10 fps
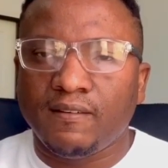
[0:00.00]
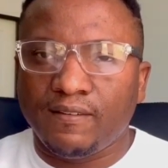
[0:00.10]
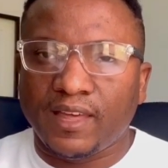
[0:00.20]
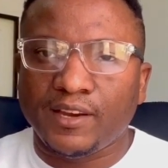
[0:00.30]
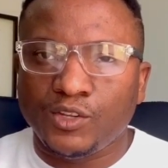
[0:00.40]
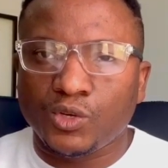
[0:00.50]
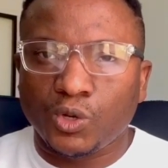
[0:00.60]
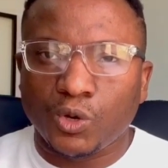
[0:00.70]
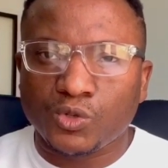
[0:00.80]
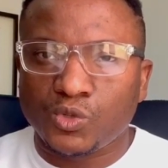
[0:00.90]
Then you
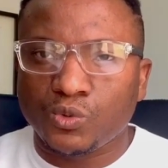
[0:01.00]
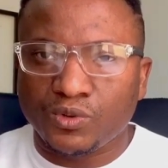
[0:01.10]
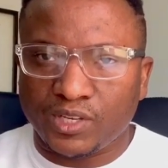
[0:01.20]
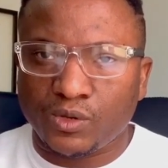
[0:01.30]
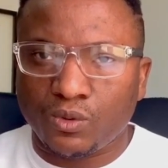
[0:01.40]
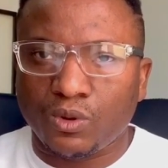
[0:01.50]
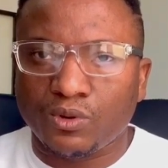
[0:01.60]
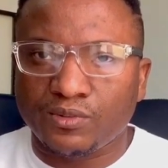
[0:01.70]
go to recall,